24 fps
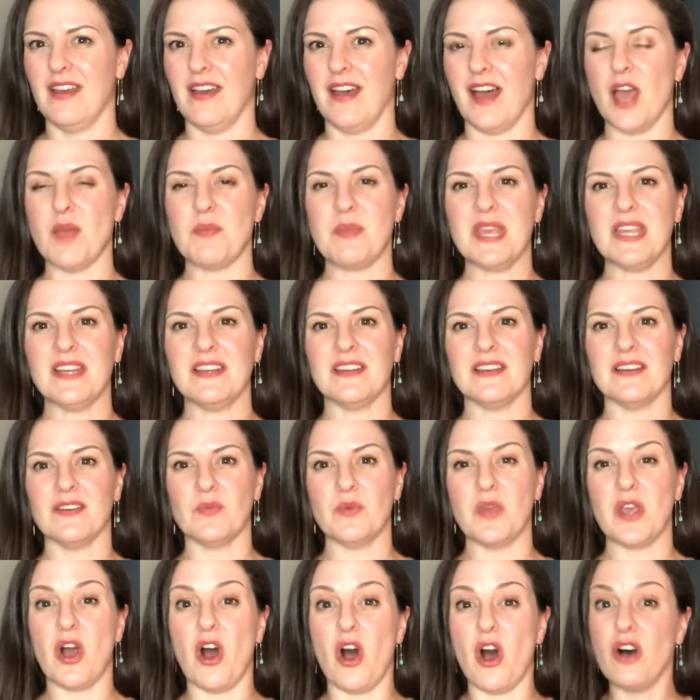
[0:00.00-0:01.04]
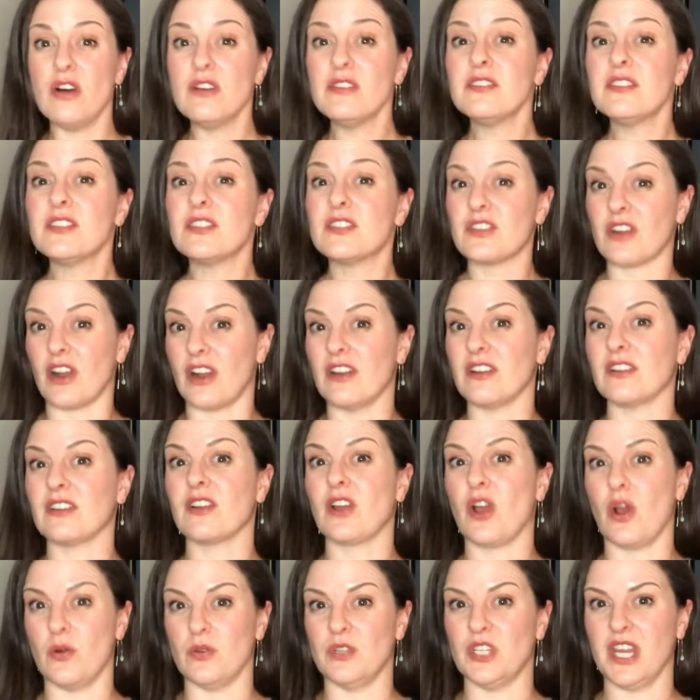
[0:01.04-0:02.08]
I mean, we all start
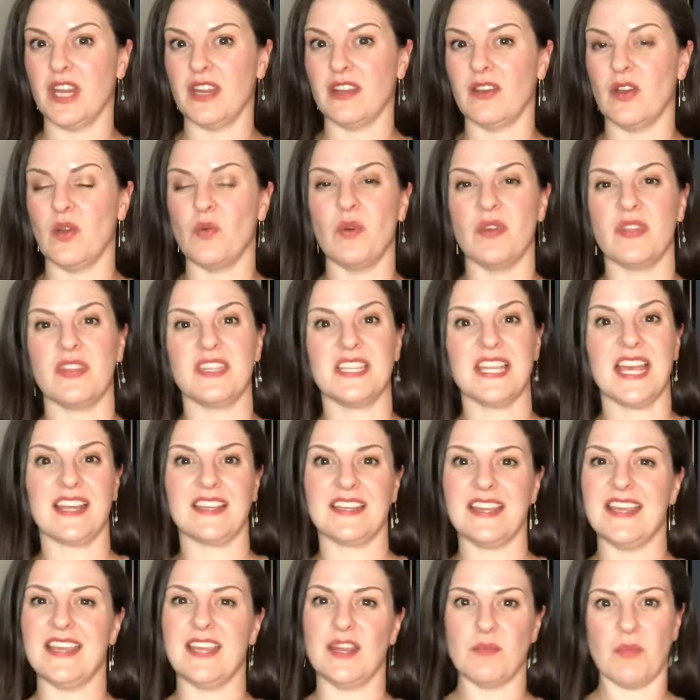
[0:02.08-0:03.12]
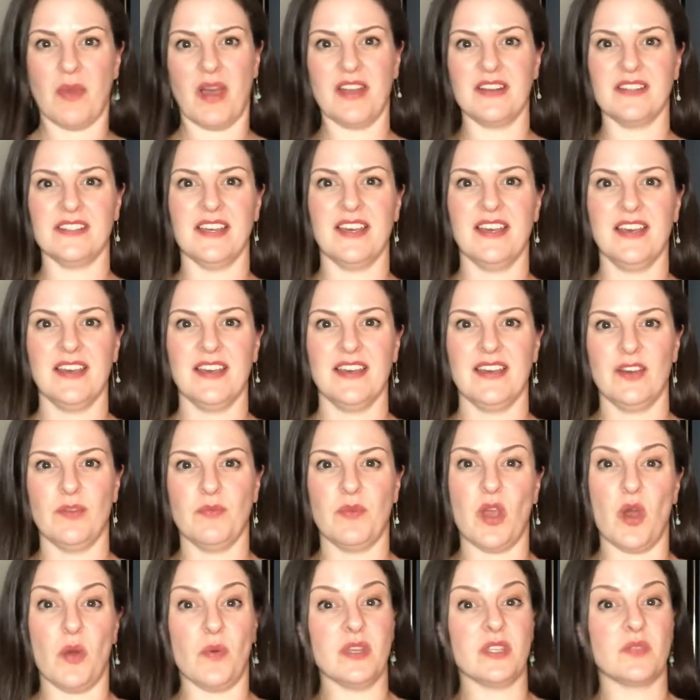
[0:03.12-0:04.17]
coaching with technique in mind.
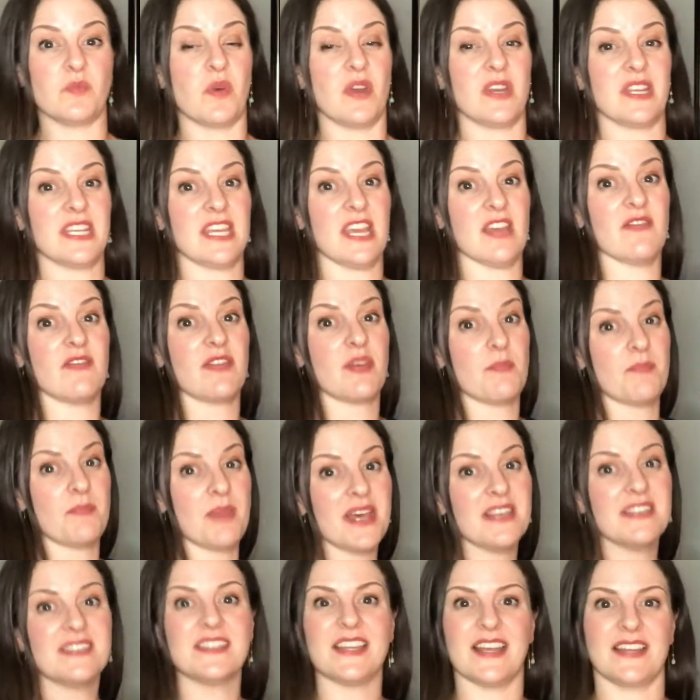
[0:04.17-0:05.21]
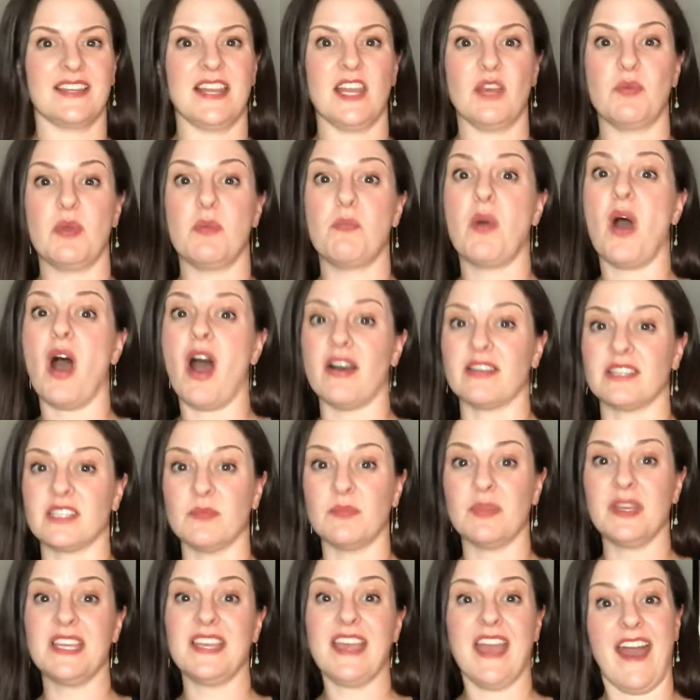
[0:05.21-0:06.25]
We always want to give the best technique we
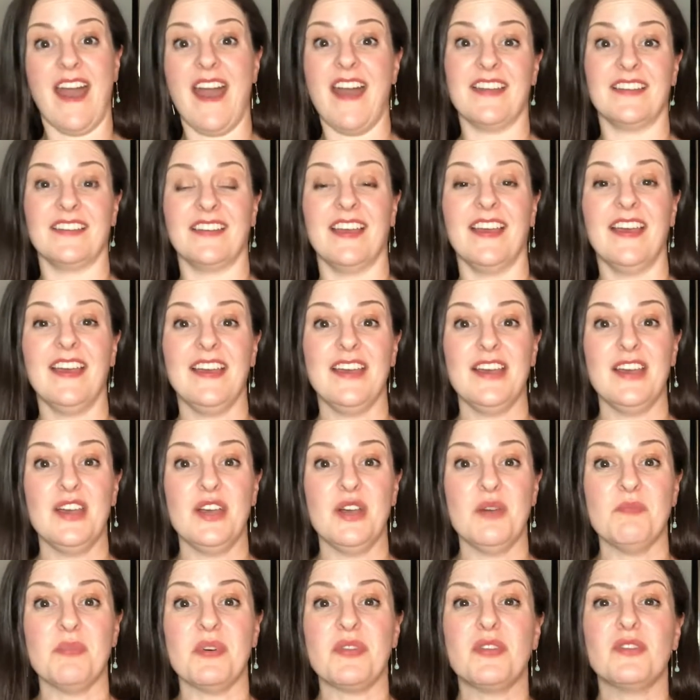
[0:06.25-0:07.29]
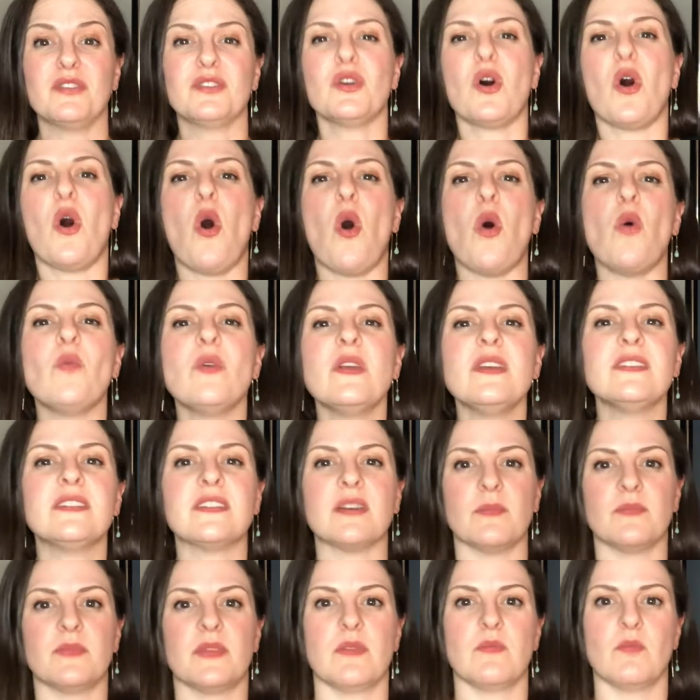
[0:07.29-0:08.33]
possibly can. But there's always
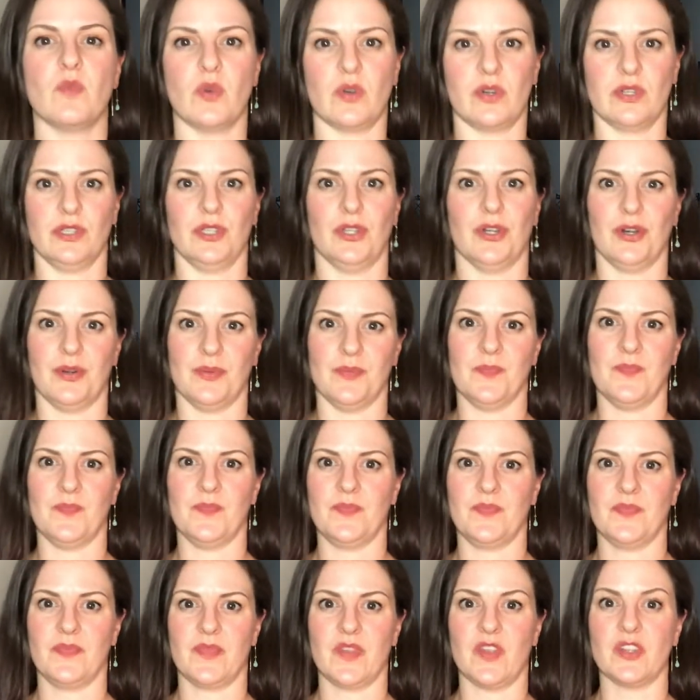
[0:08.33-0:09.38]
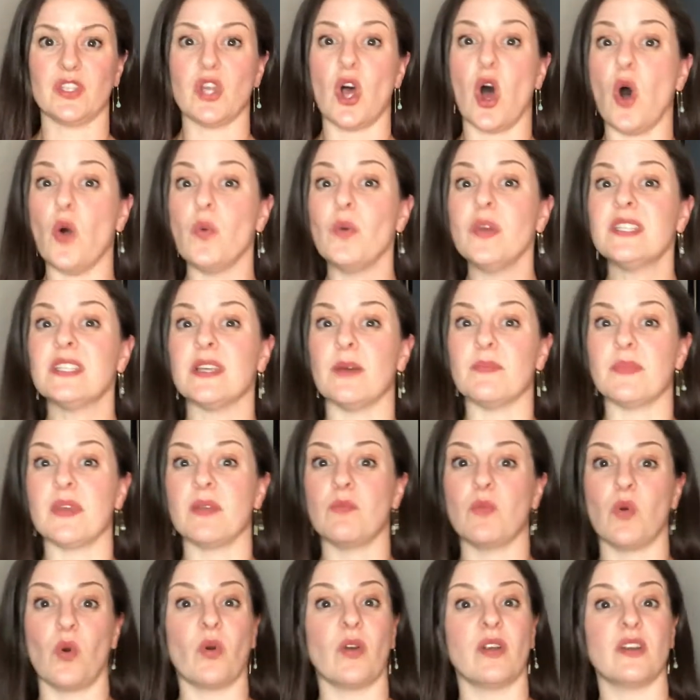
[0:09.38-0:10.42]
something more to learn. There's always something
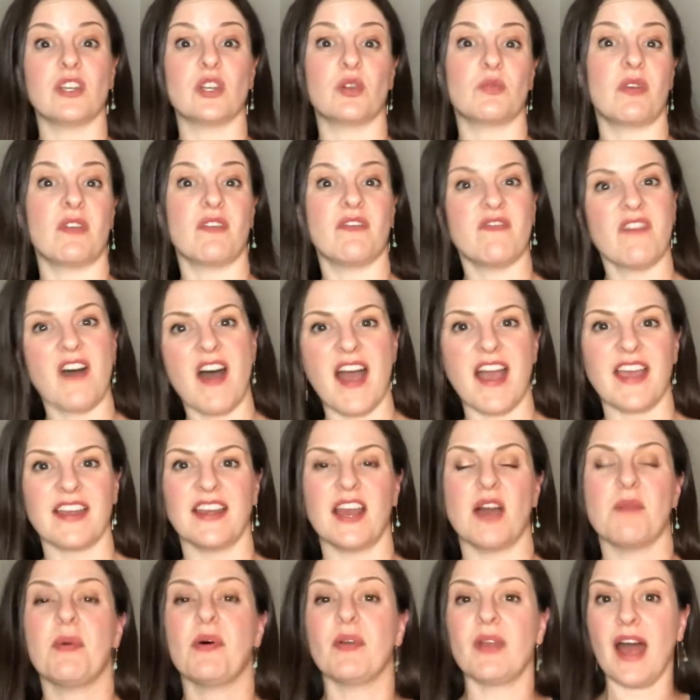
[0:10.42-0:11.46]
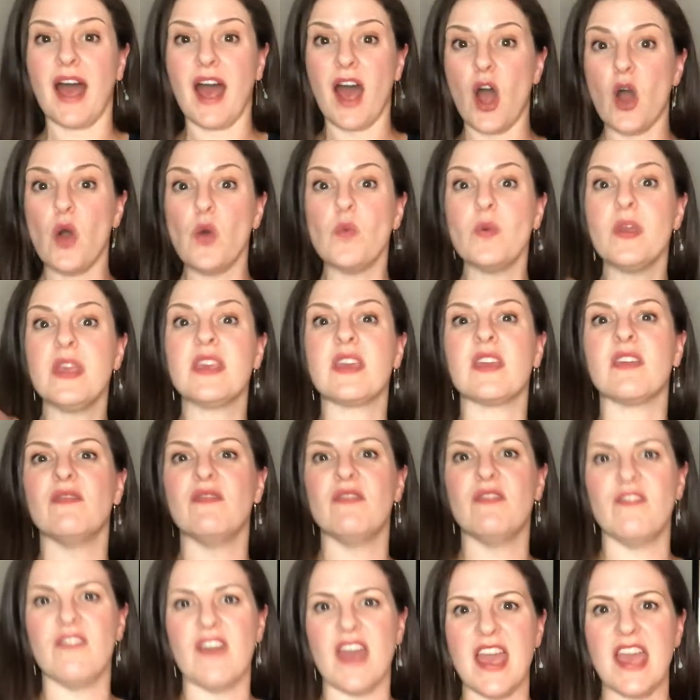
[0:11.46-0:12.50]
more to refine about how we
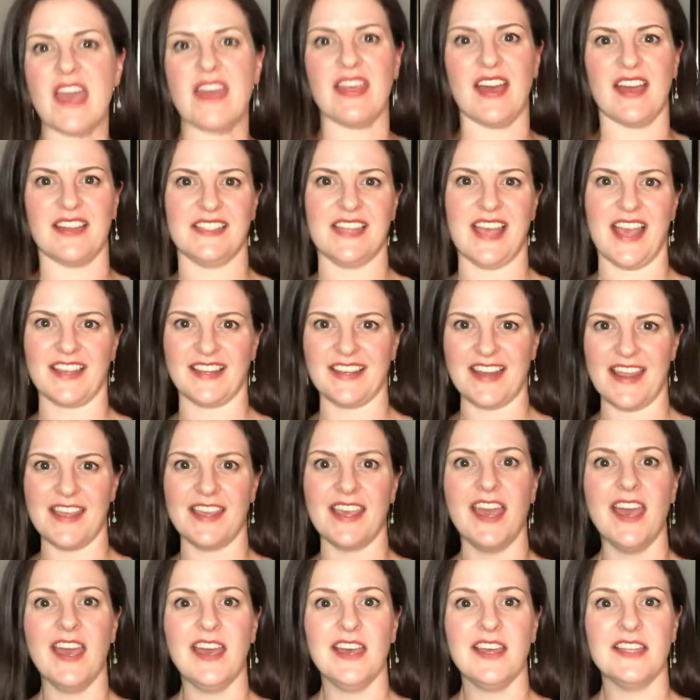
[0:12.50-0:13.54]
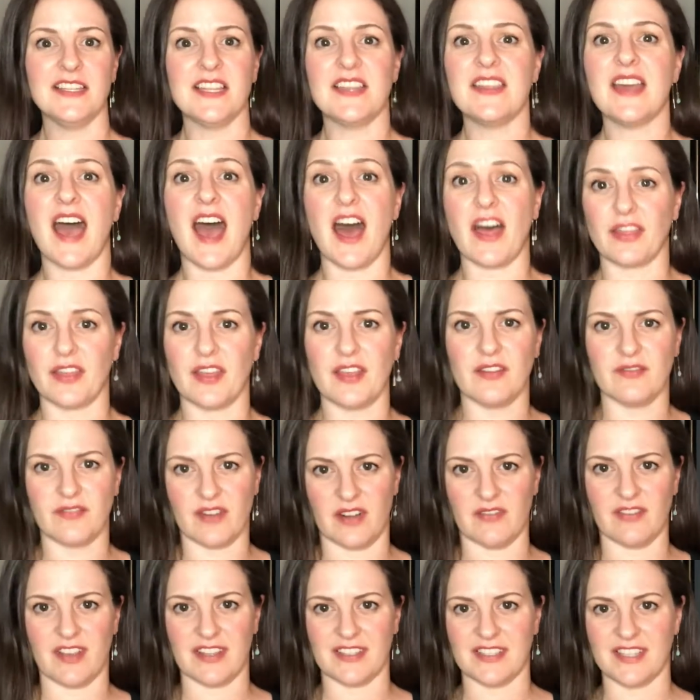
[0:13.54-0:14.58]
convey that technique to the athlete in
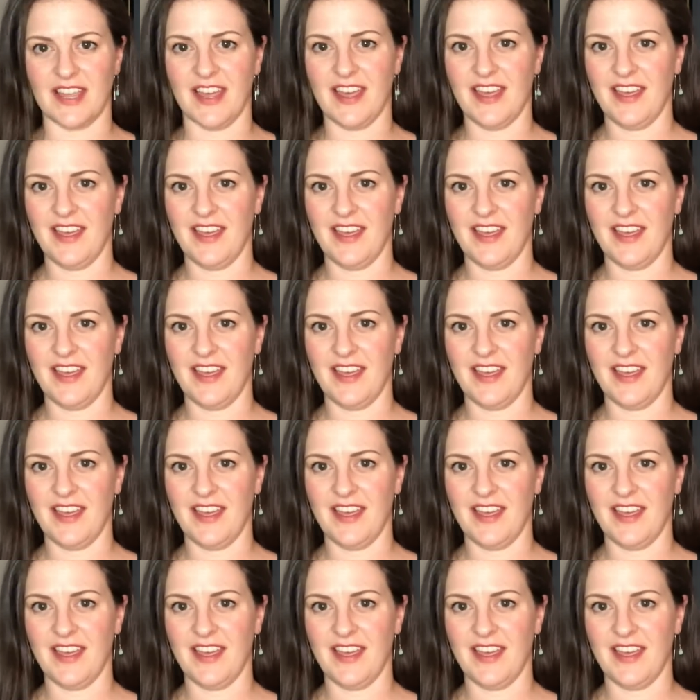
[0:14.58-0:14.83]
front of us.